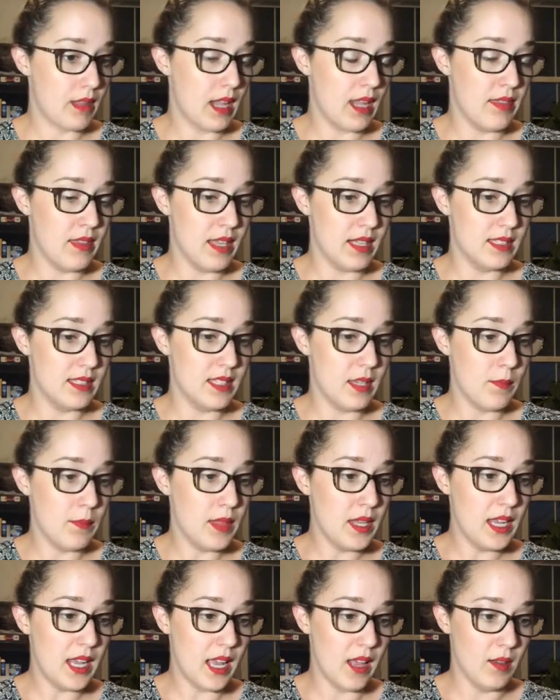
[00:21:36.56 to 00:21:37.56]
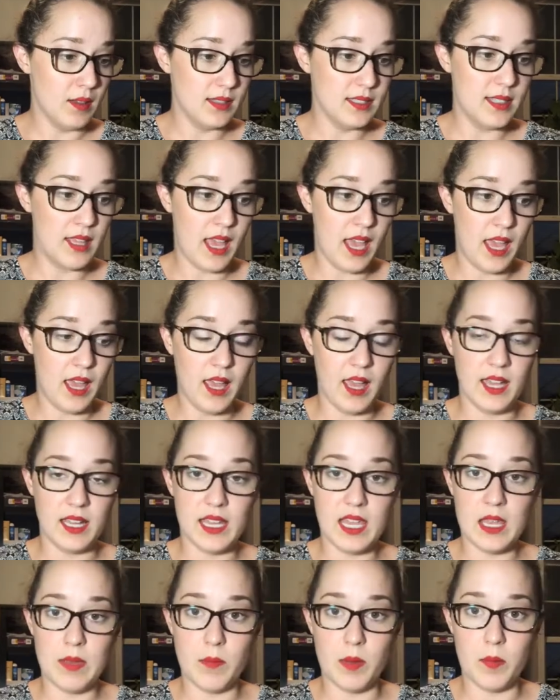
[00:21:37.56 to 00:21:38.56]
And then something else that I
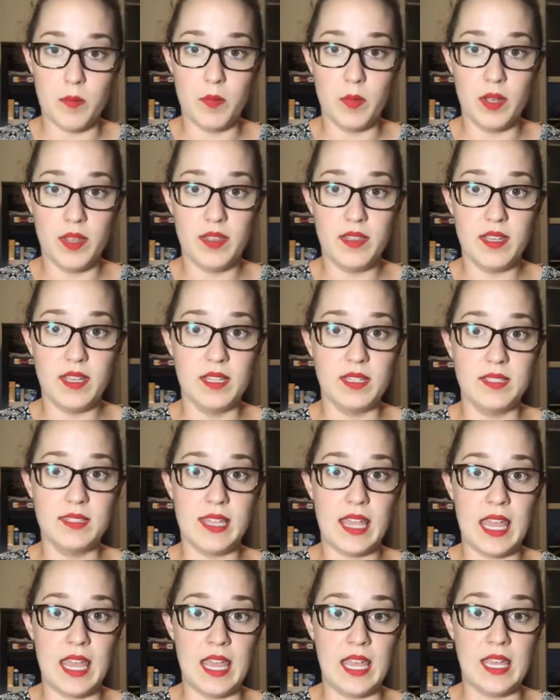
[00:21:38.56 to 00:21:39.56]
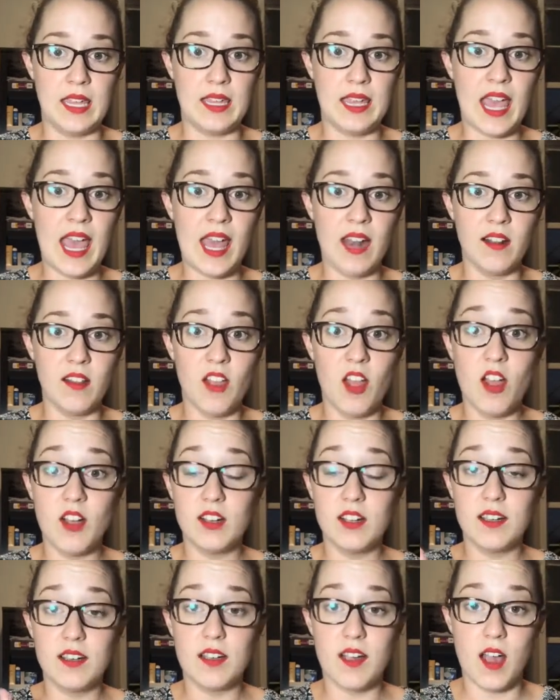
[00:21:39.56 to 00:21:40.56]
came up with is a
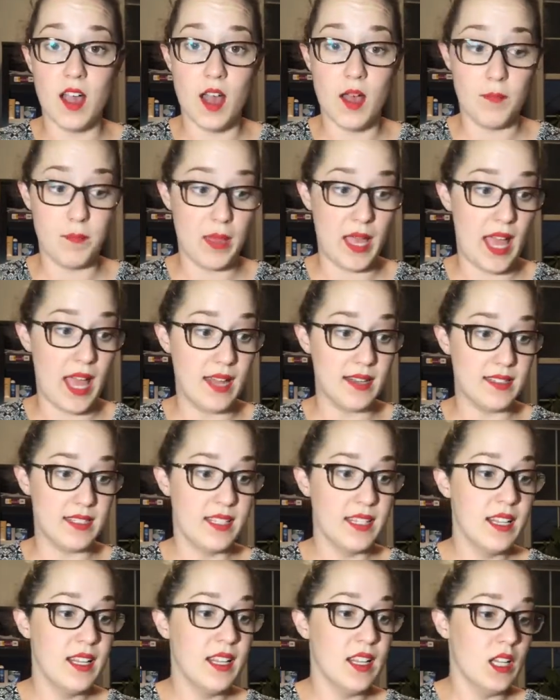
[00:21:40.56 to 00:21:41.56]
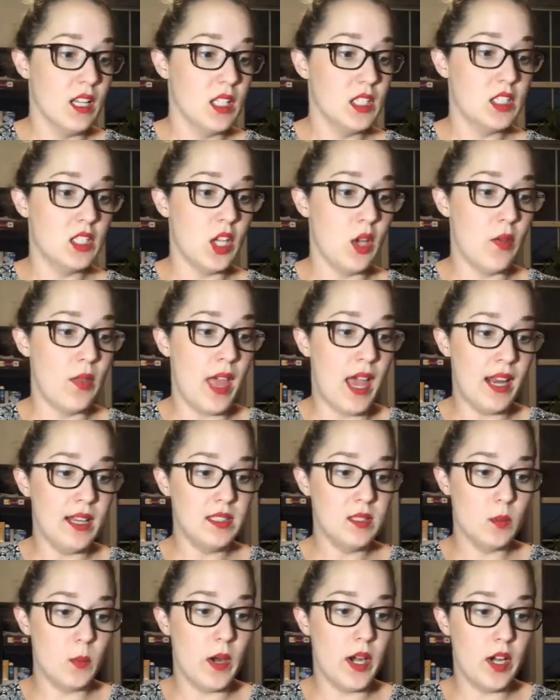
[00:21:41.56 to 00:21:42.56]
catalog combat. So that
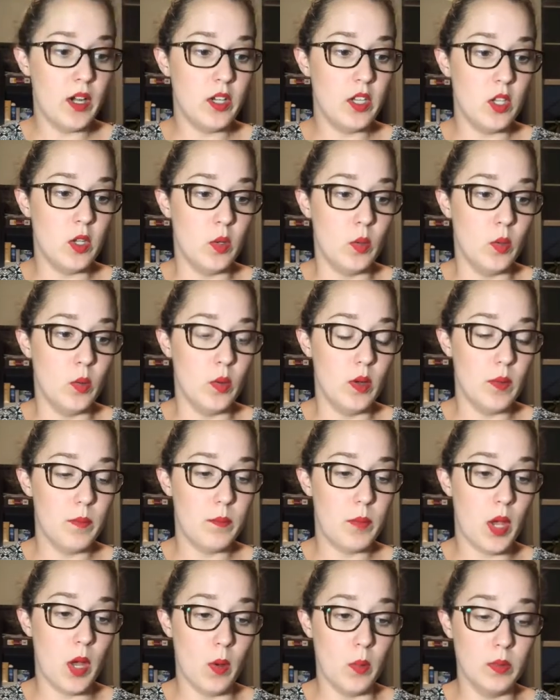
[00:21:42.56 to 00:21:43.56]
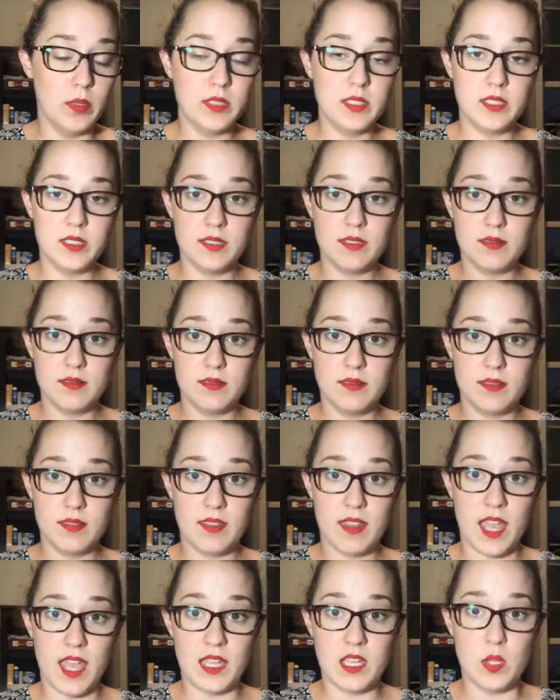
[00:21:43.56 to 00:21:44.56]
is where you post
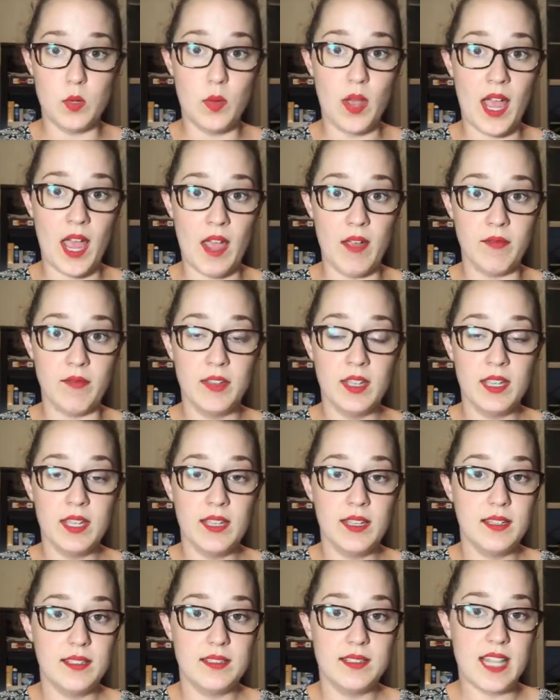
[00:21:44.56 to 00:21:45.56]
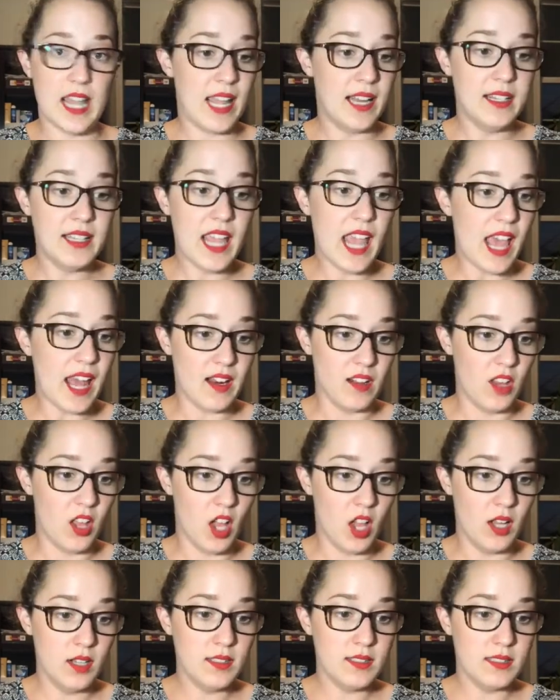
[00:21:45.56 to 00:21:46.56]
that you have 10
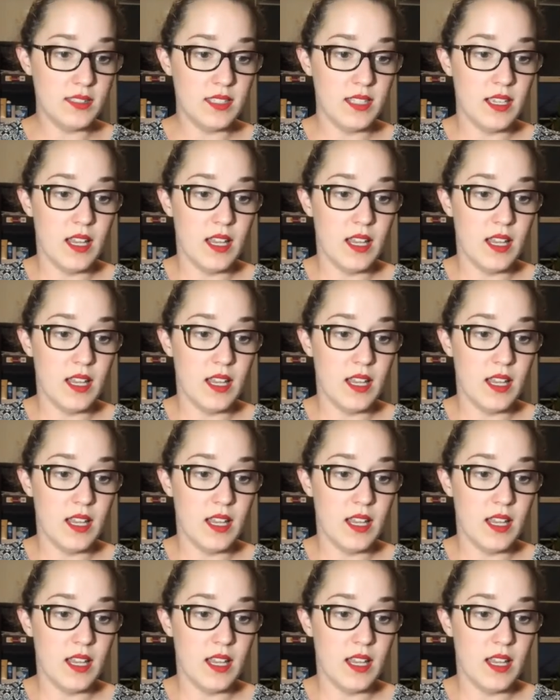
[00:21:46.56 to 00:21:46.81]
catalogs